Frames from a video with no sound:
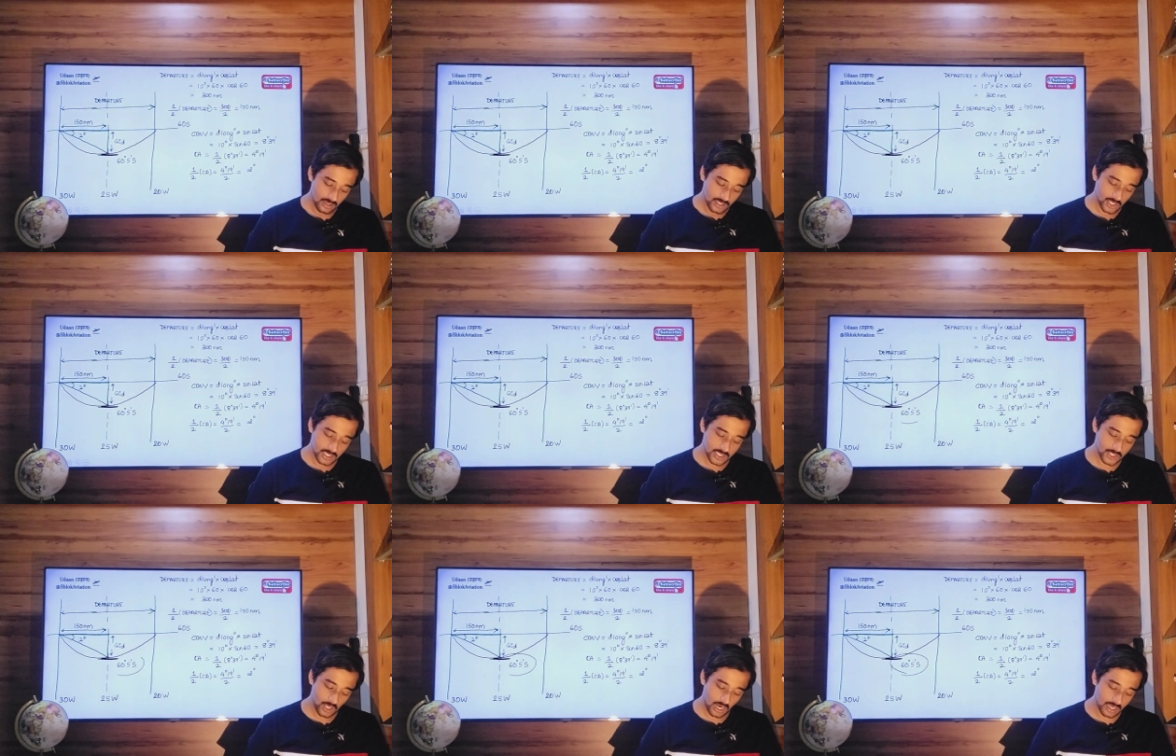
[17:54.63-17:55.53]
So this is
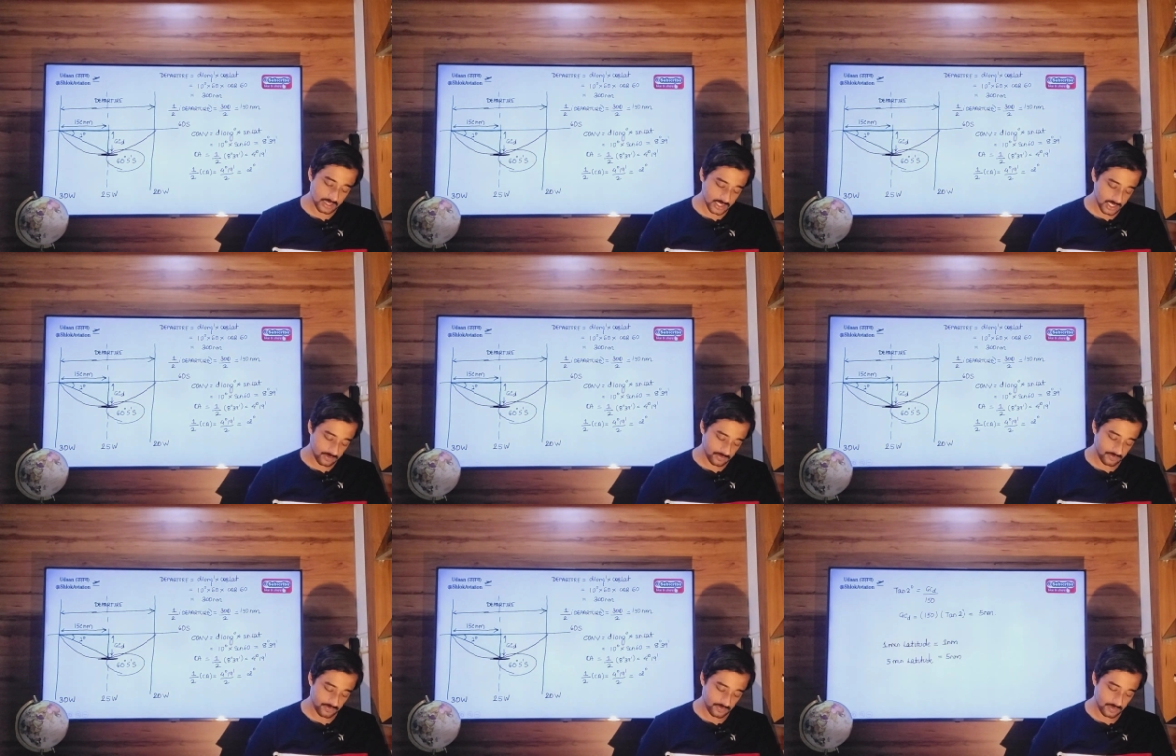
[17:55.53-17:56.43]
your answer.
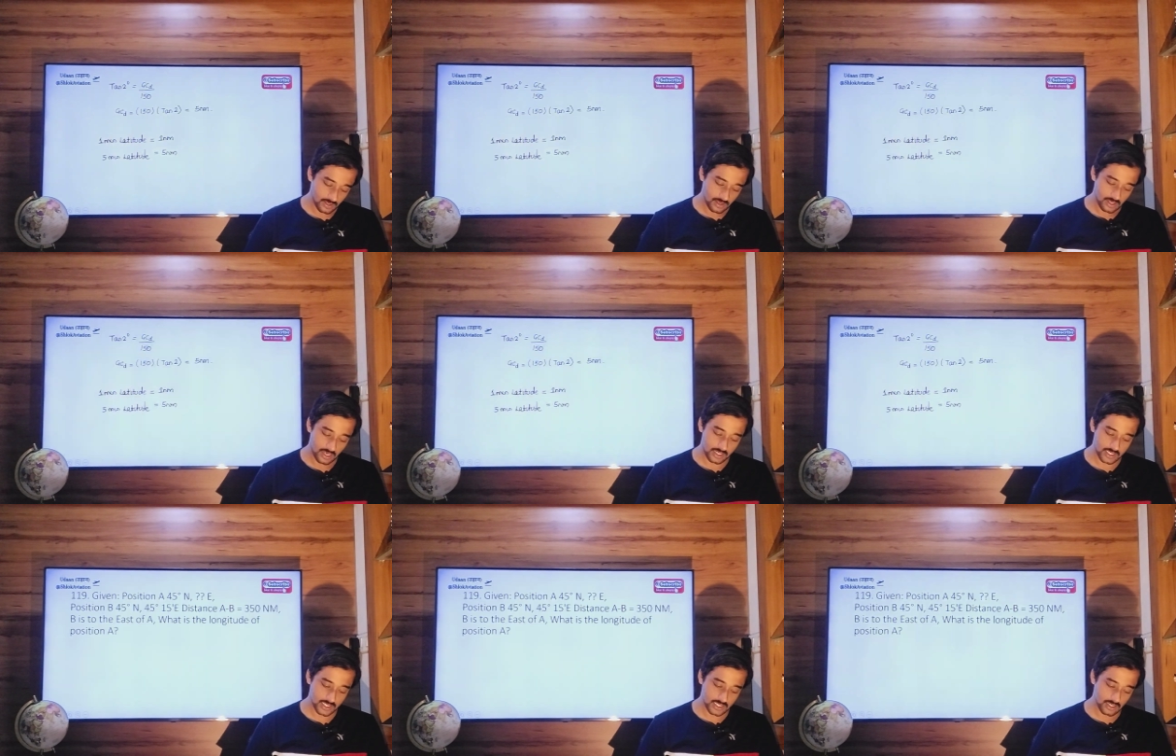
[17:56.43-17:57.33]

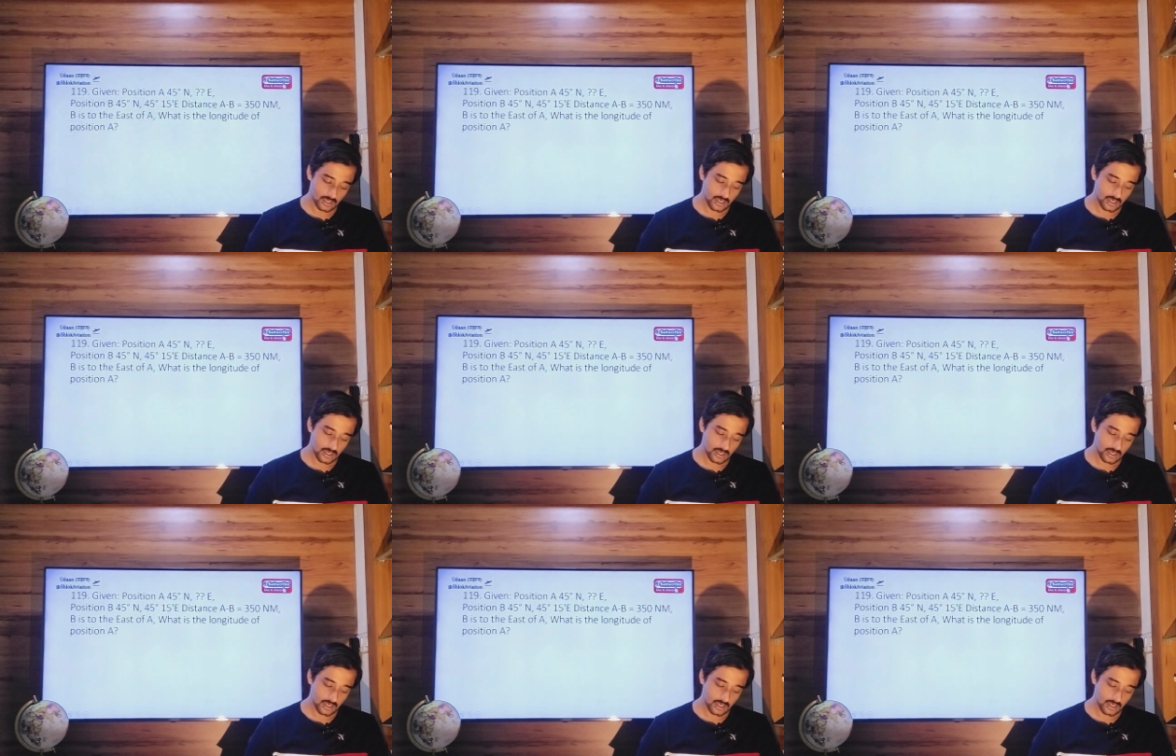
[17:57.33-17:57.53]
Next.